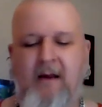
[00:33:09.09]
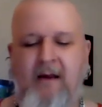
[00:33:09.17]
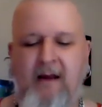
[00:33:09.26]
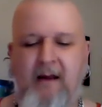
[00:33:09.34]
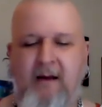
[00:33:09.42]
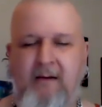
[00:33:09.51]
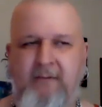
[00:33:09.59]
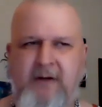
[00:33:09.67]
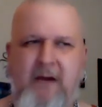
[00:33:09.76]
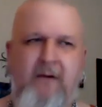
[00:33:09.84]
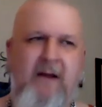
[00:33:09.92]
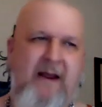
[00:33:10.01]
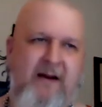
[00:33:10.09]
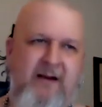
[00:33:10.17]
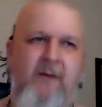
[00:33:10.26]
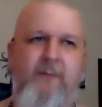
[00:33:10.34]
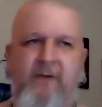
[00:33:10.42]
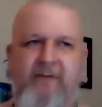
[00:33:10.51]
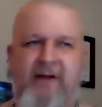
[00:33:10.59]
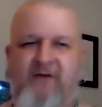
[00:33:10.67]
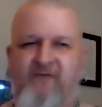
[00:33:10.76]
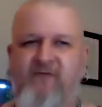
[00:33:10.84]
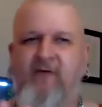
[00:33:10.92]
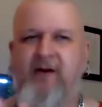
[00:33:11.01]
I had a couple of
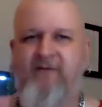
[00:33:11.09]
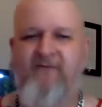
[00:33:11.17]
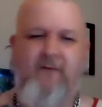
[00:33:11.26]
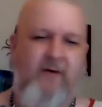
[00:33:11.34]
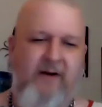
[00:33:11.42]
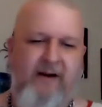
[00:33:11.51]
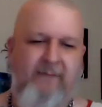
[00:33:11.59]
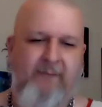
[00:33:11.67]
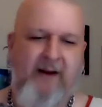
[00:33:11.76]
like drinks and all that,